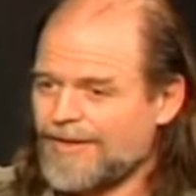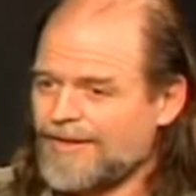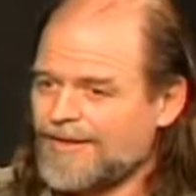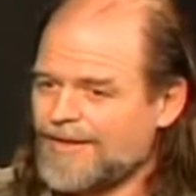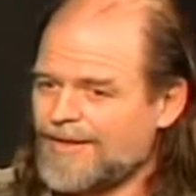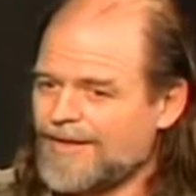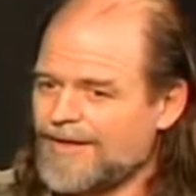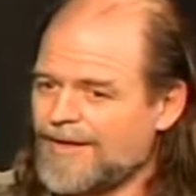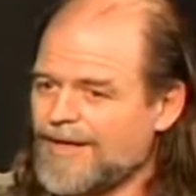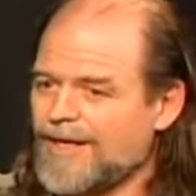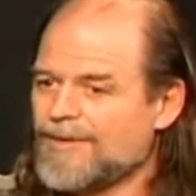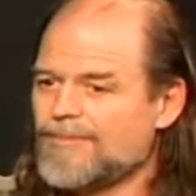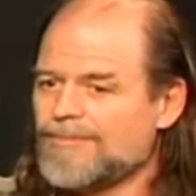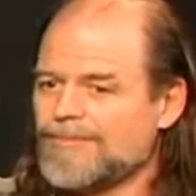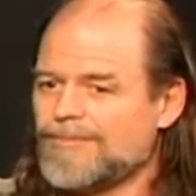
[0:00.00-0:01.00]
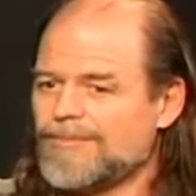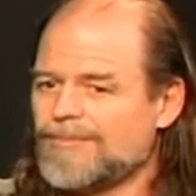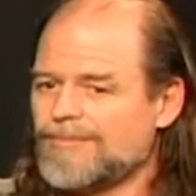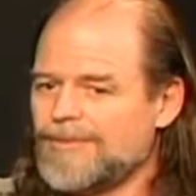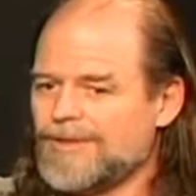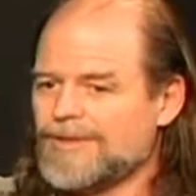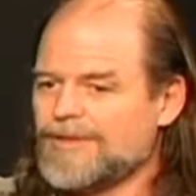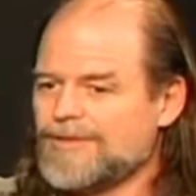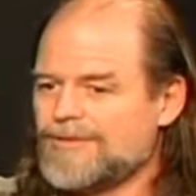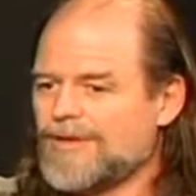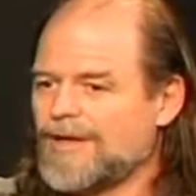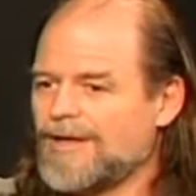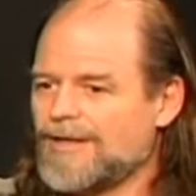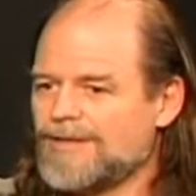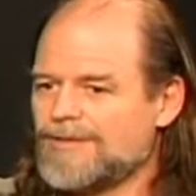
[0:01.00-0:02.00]
and I'm merely
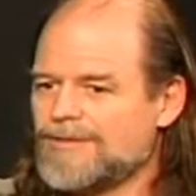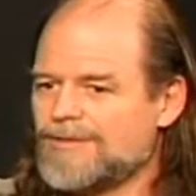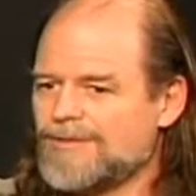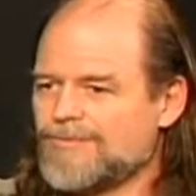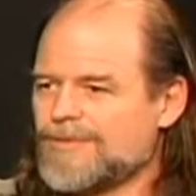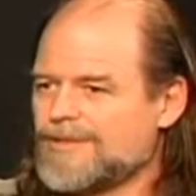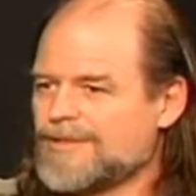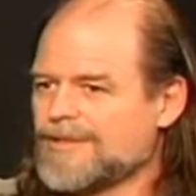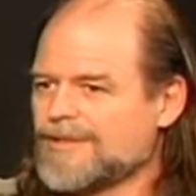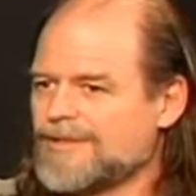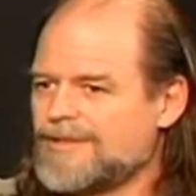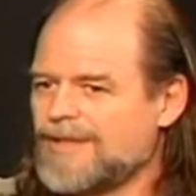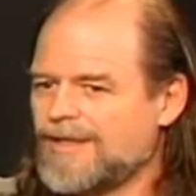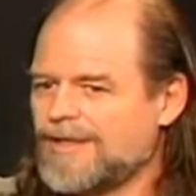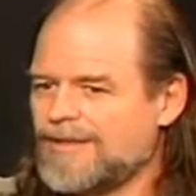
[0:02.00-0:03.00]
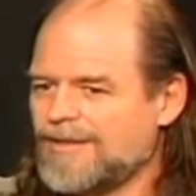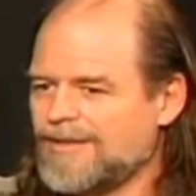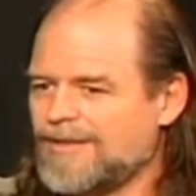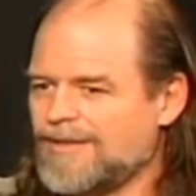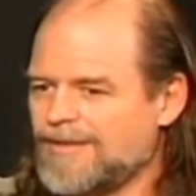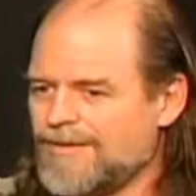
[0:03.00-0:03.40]
trying to facilitate